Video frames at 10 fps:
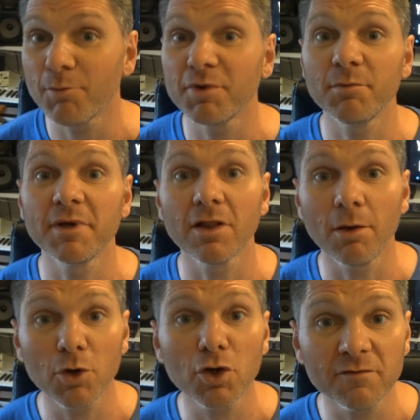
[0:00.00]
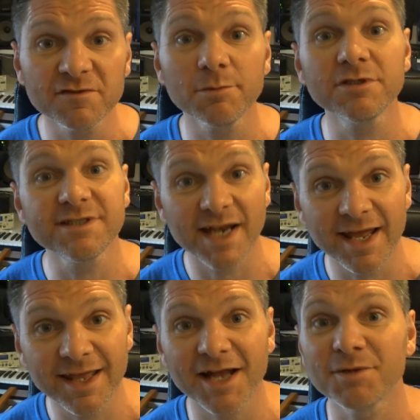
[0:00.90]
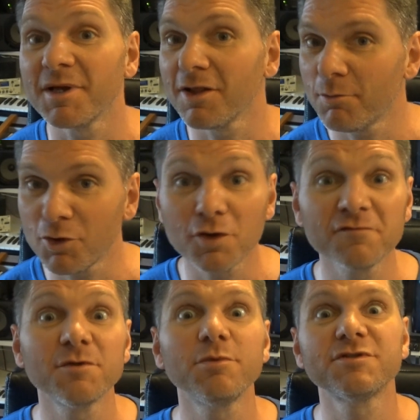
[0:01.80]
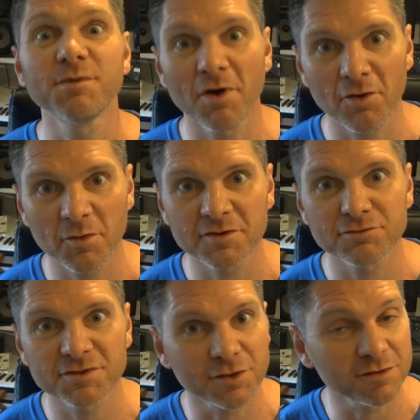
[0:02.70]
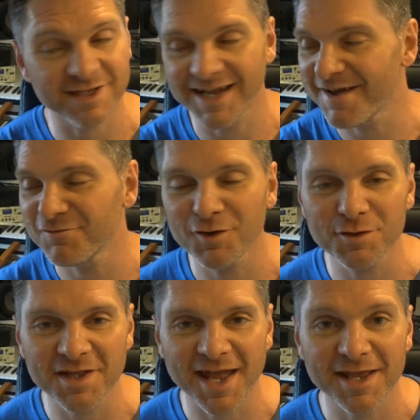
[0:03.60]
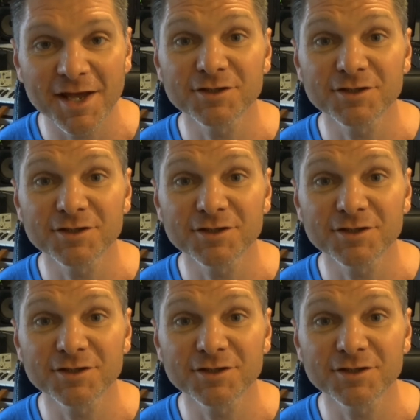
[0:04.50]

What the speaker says: but you'll be a lot more comfortable today and you'll be a lot more comfortable tomorrow as a result, and every other day.